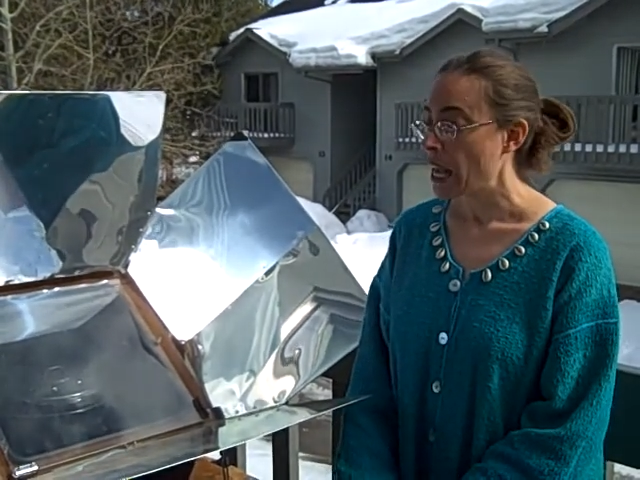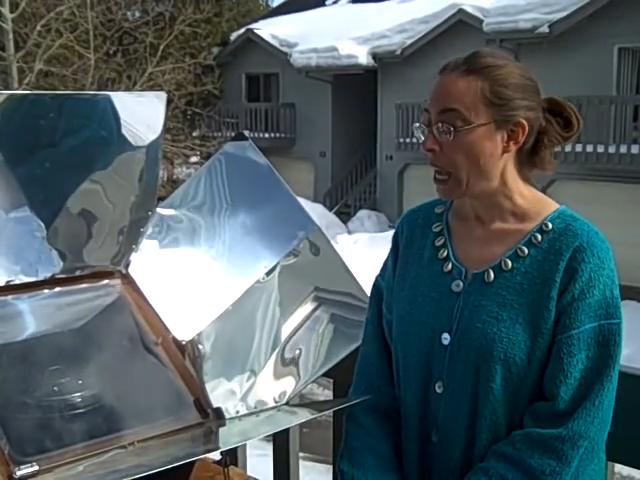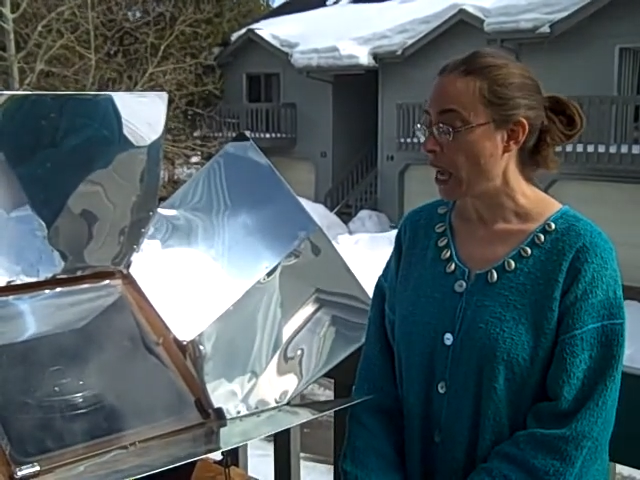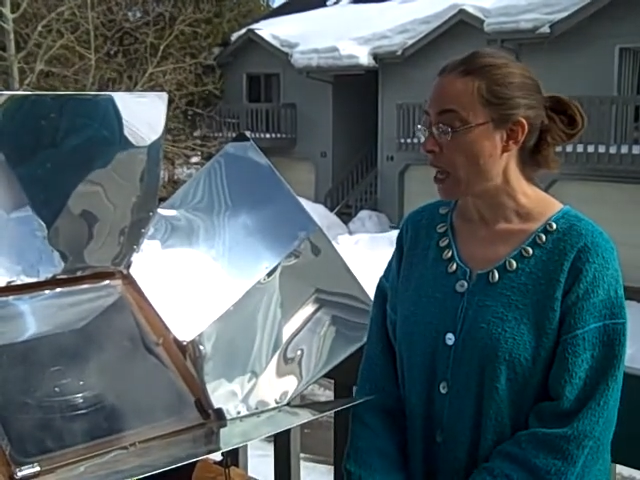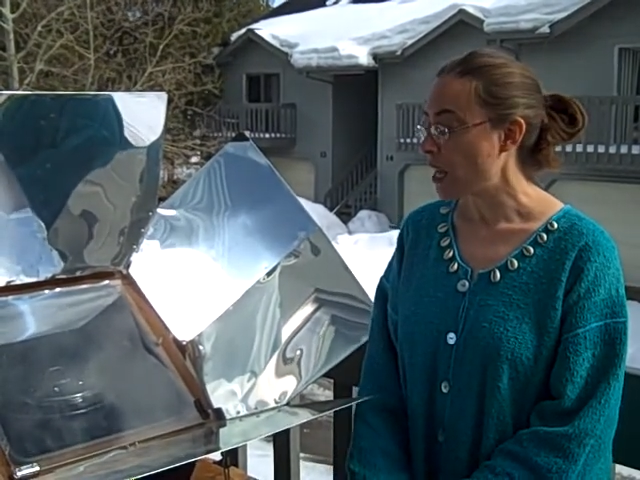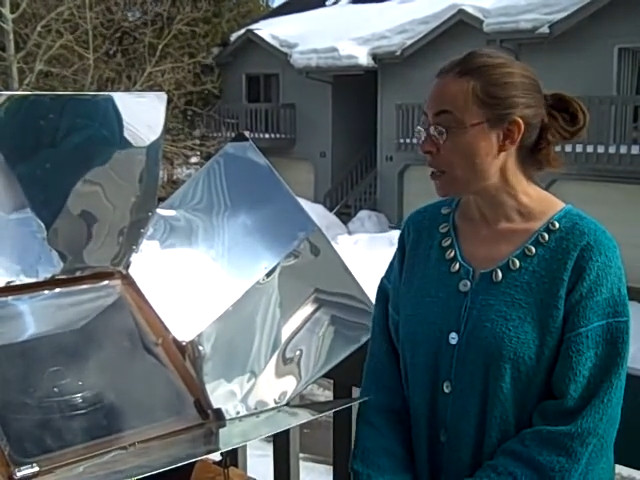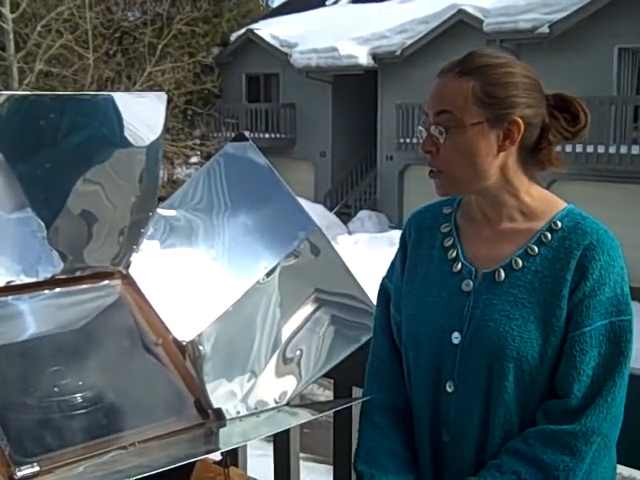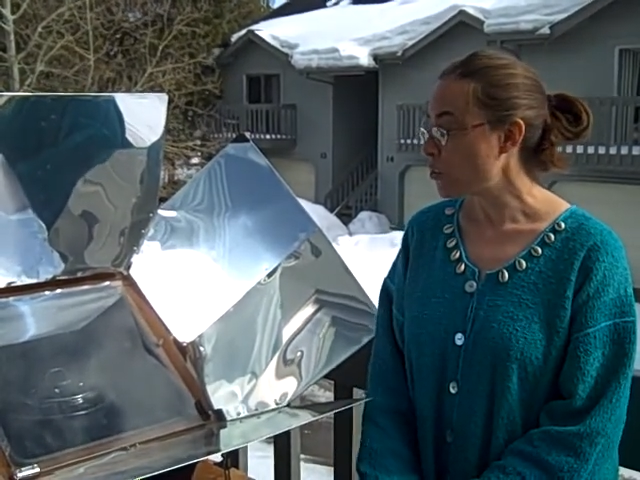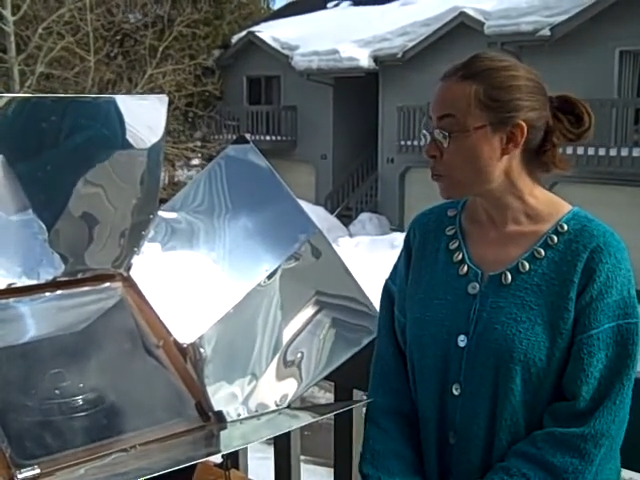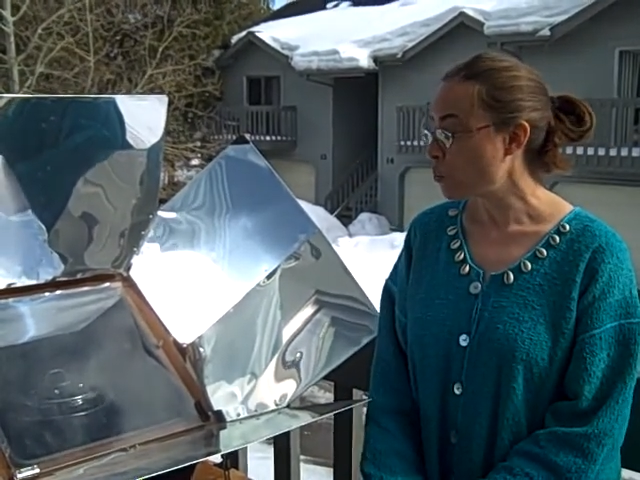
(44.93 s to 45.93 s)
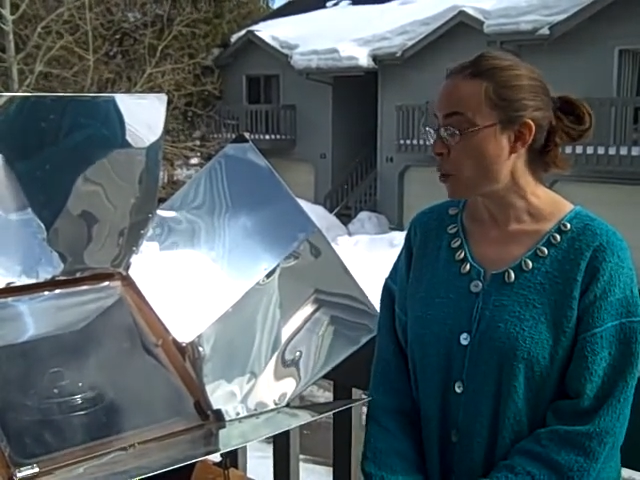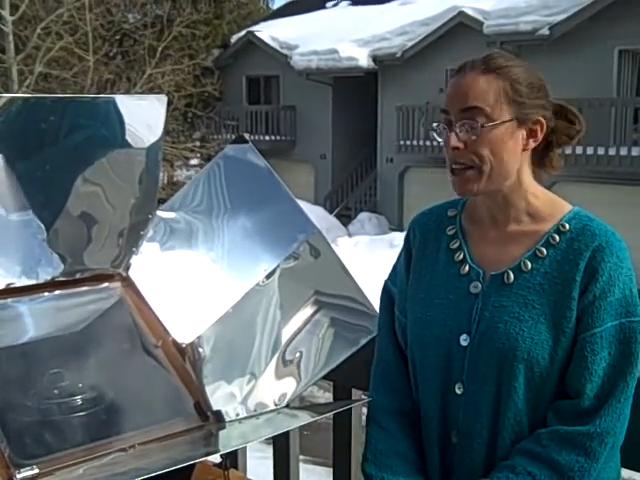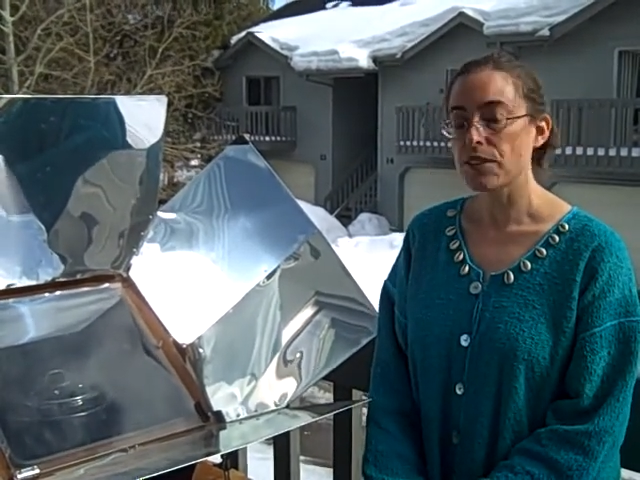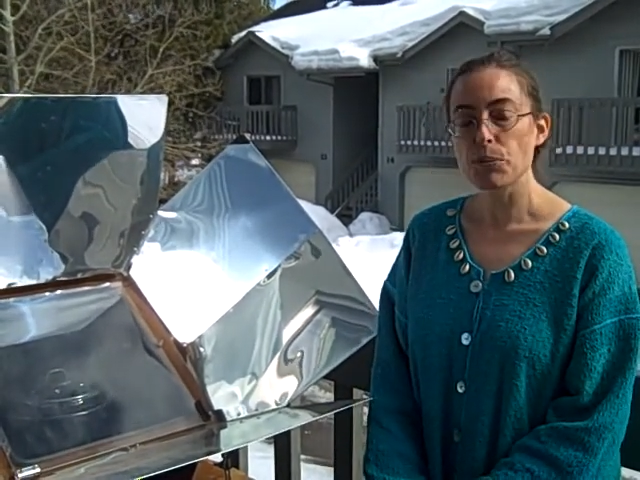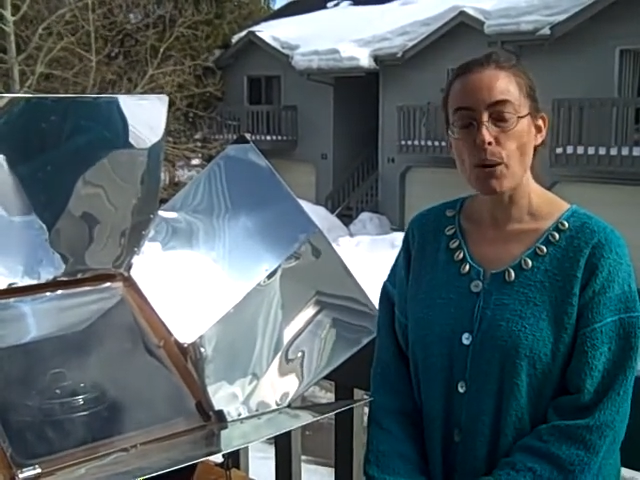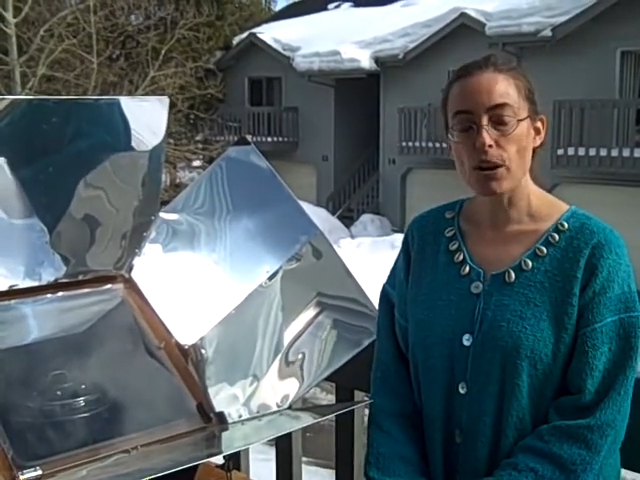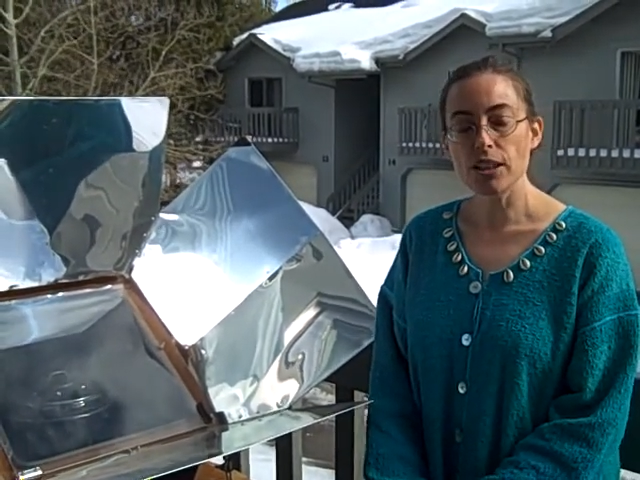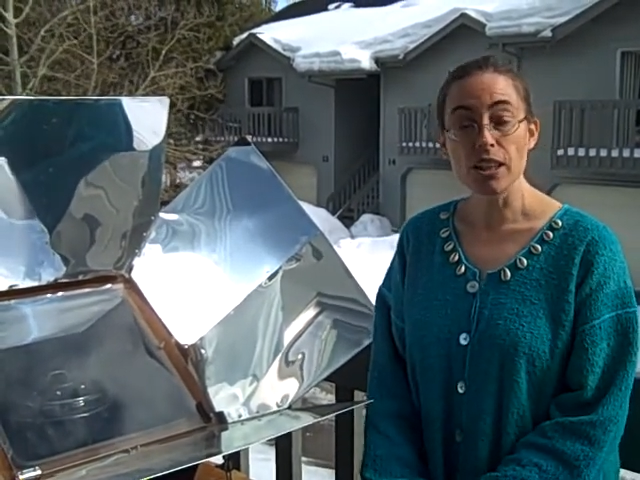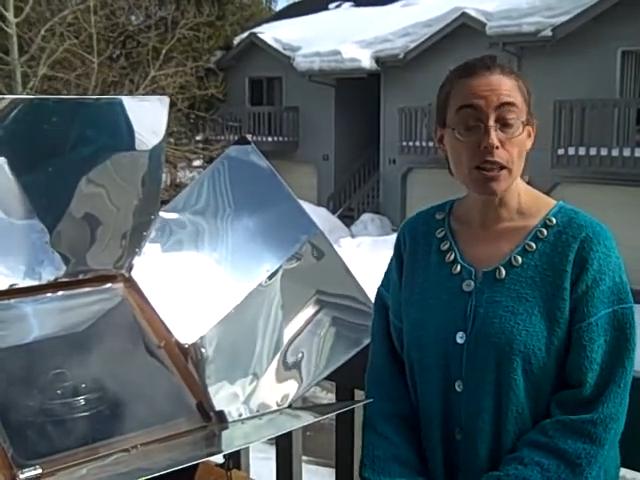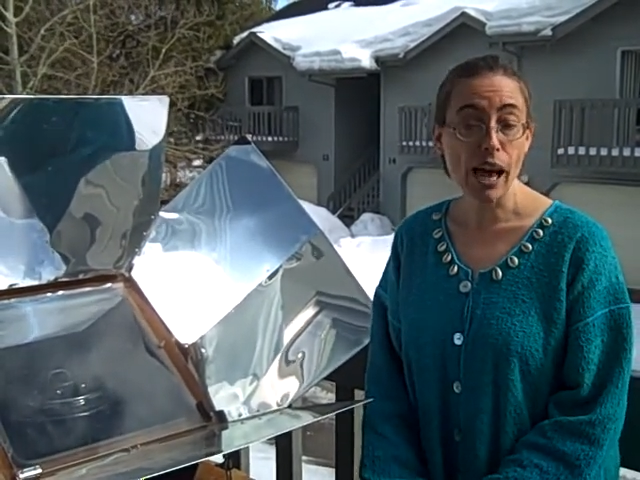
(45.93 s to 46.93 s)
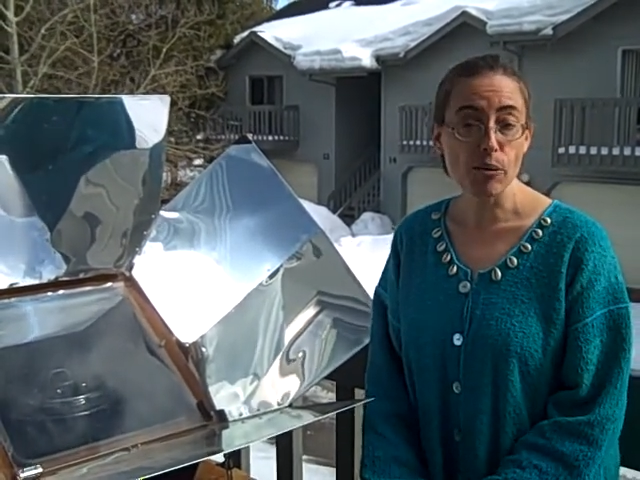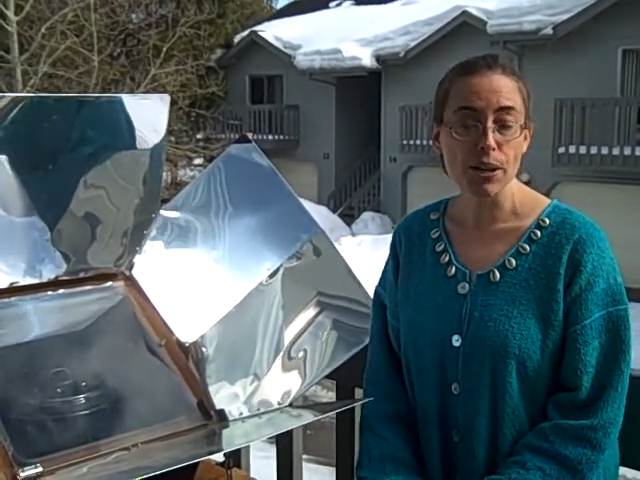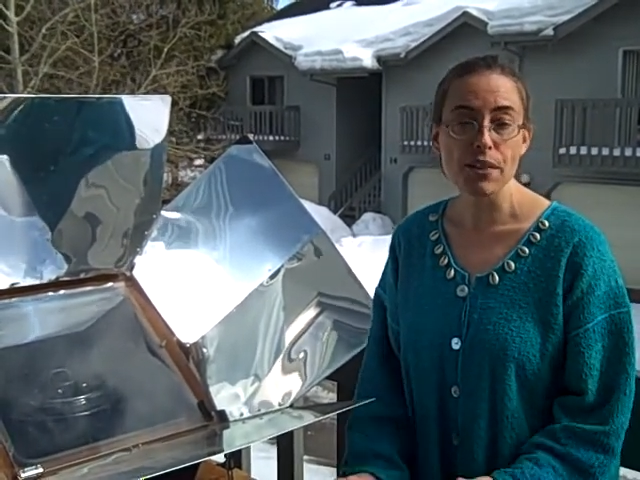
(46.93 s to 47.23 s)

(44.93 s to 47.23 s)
And when it's partly cloudy,